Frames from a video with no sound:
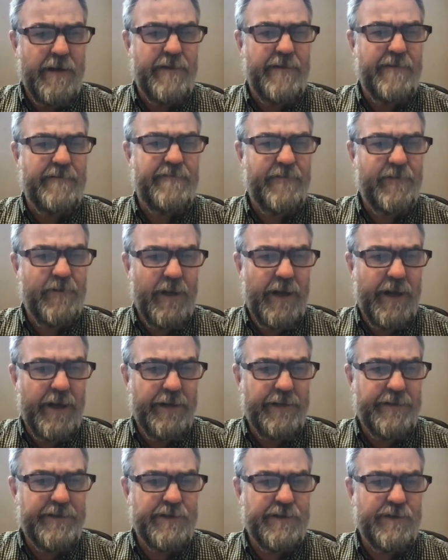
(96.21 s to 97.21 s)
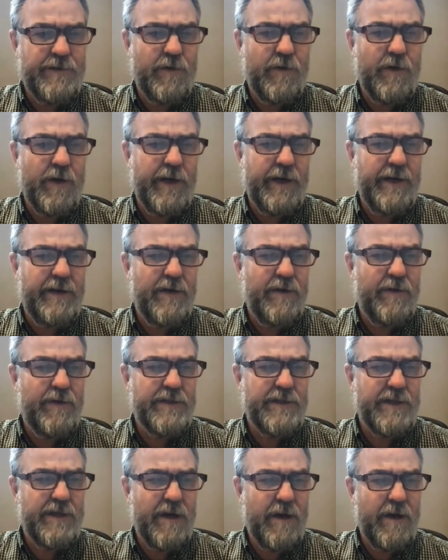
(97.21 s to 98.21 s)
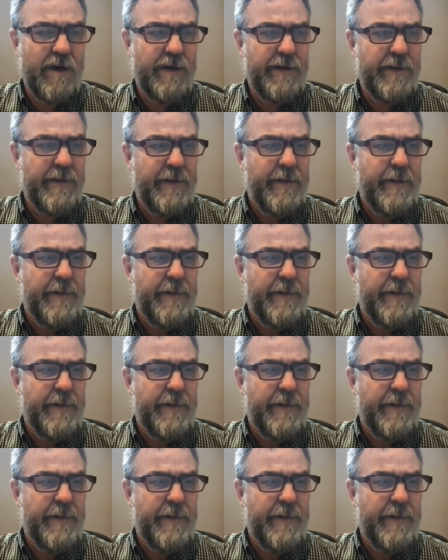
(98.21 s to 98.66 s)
the flood story, Noah's Ark,